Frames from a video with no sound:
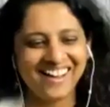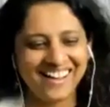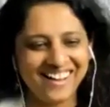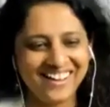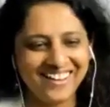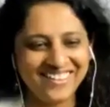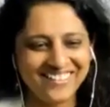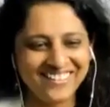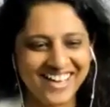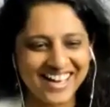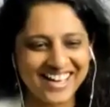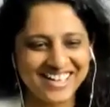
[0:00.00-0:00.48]

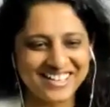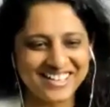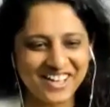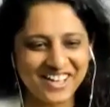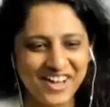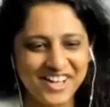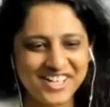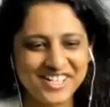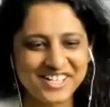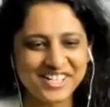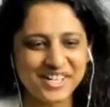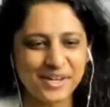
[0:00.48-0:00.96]
All right.
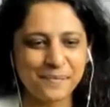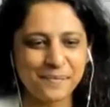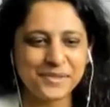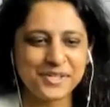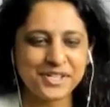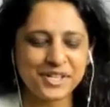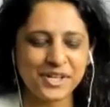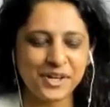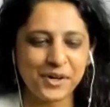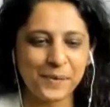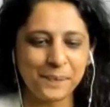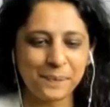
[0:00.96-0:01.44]
Awesome.
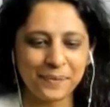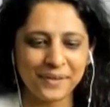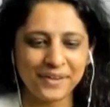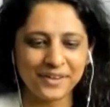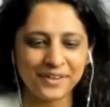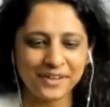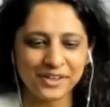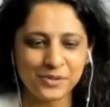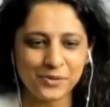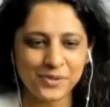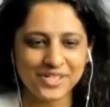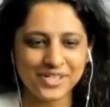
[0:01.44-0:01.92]
So
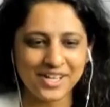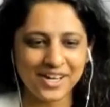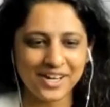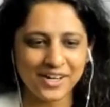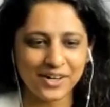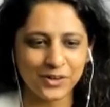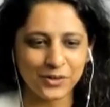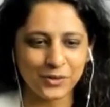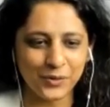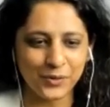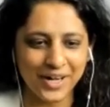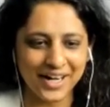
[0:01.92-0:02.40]
it was
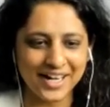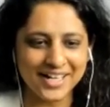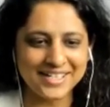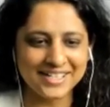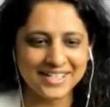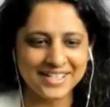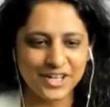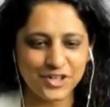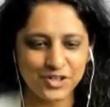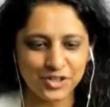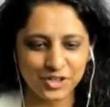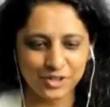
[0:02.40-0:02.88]
a great
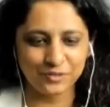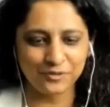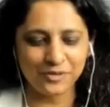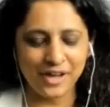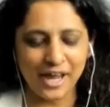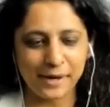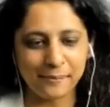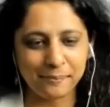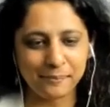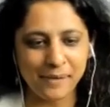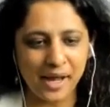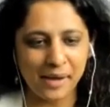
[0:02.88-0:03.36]
session,
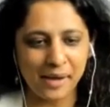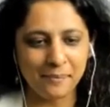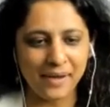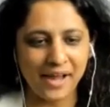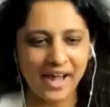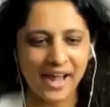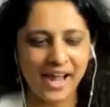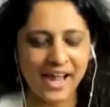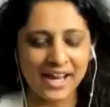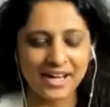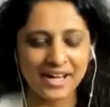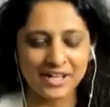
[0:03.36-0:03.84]
Wang ma'am,
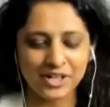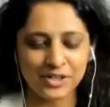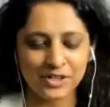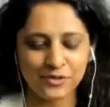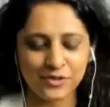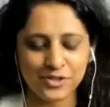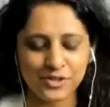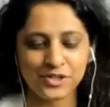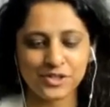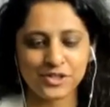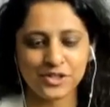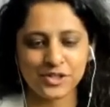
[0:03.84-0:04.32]
and
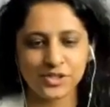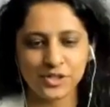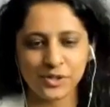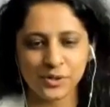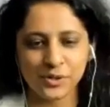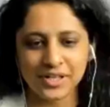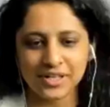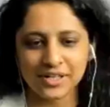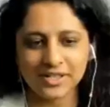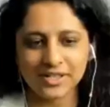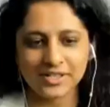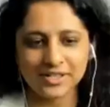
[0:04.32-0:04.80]
it was.
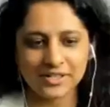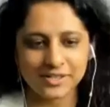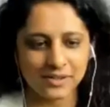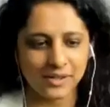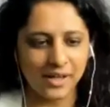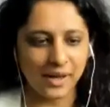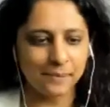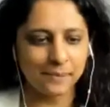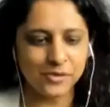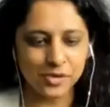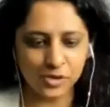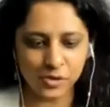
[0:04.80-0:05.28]

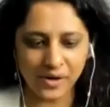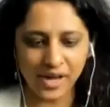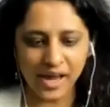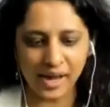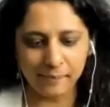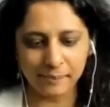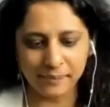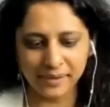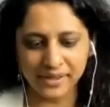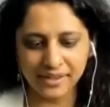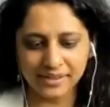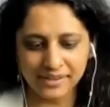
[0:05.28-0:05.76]
I'm so
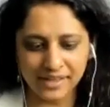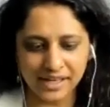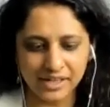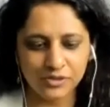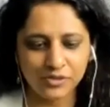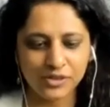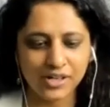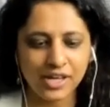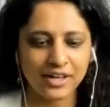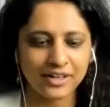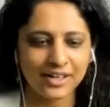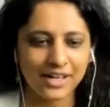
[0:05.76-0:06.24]
happy
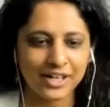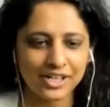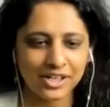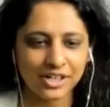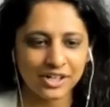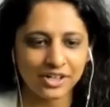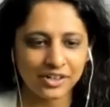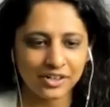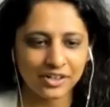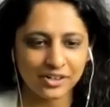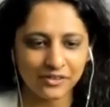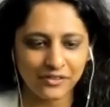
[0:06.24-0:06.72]
that we are
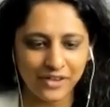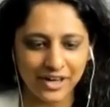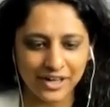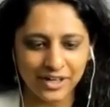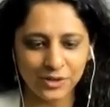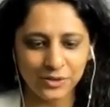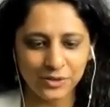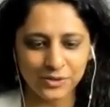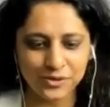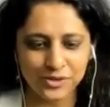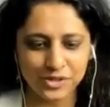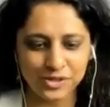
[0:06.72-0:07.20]
getting a
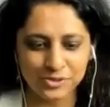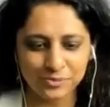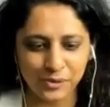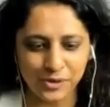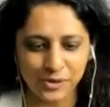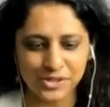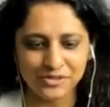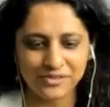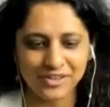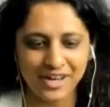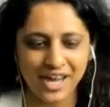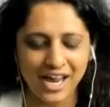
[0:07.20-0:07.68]
very good
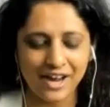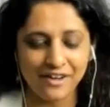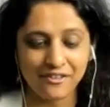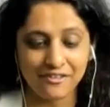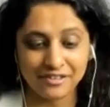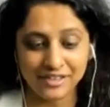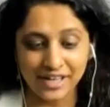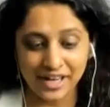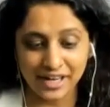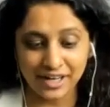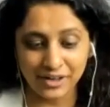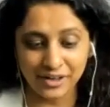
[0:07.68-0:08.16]
response. We have
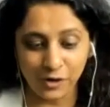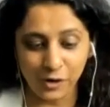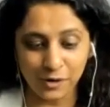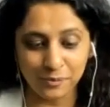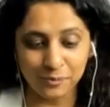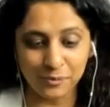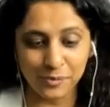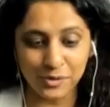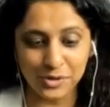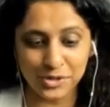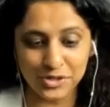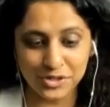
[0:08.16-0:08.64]
like
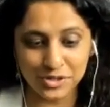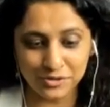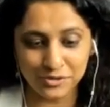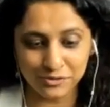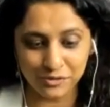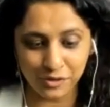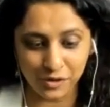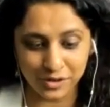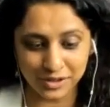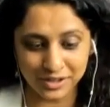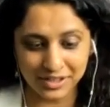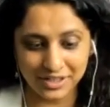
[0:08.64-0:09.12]
almost
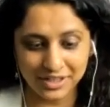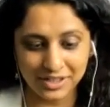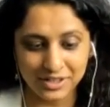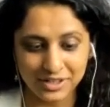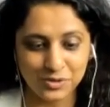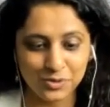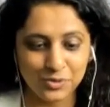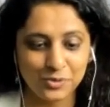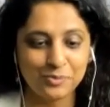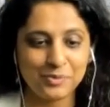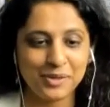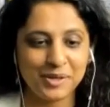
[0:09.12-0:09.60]

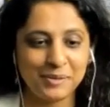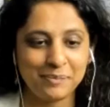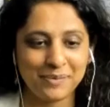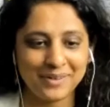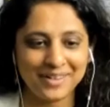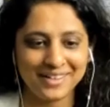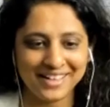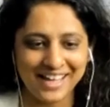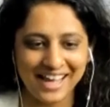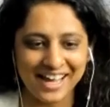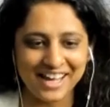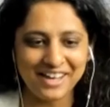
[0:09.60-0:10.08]
42
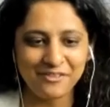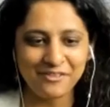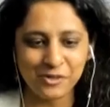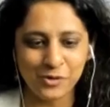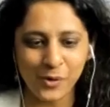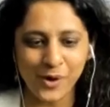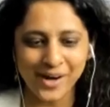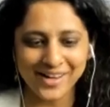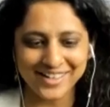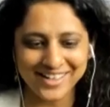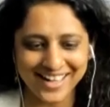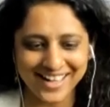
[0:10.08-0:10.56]
people live
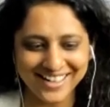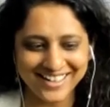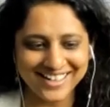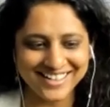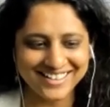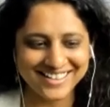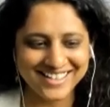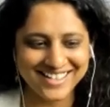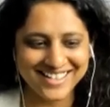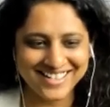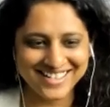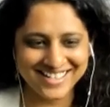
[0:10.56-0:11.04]
who
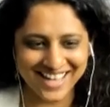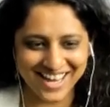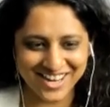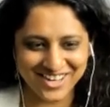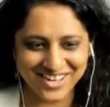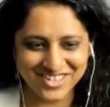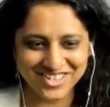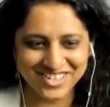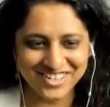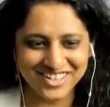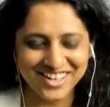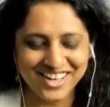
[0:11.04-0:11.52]
attended this
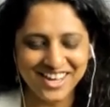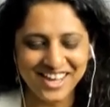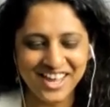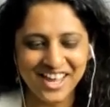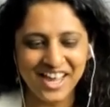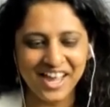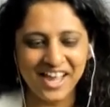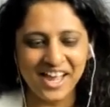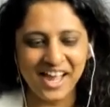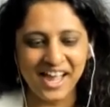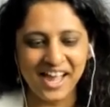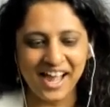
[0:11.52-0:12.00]
session,
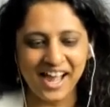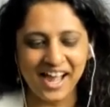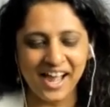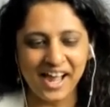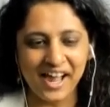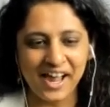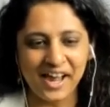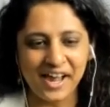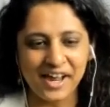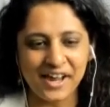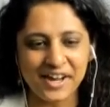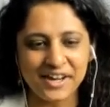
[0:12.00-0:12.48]

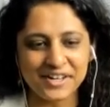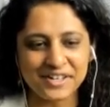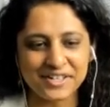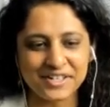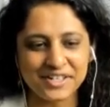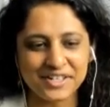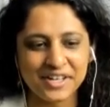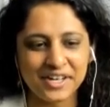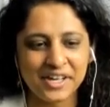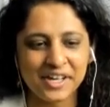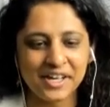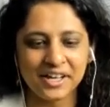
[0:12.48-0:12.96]

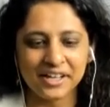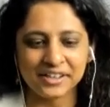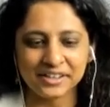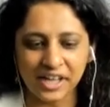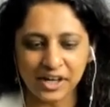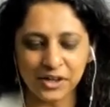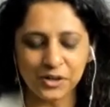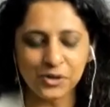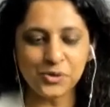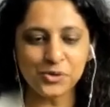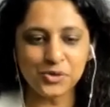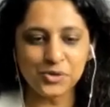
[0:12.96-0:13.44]
and
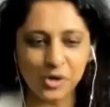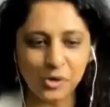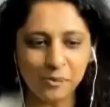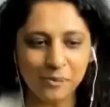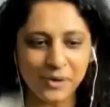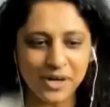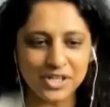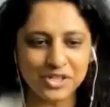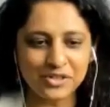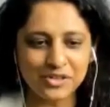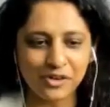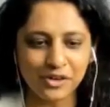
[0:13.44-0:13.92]
thank you so
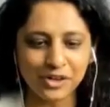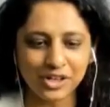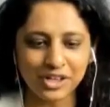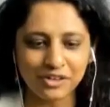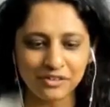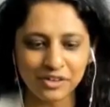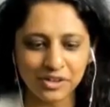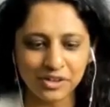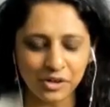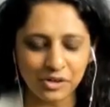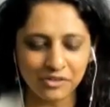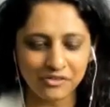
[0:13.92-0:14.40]
much for
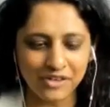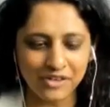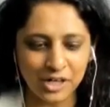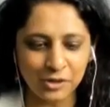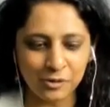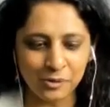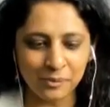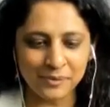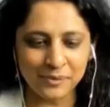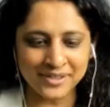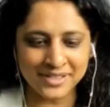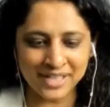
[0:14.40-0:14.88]
giving your
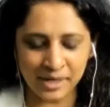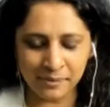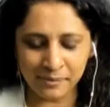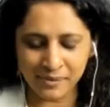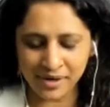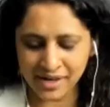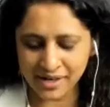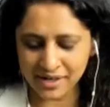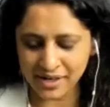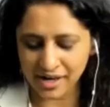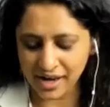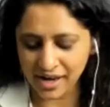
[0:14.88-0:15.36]
valuable time.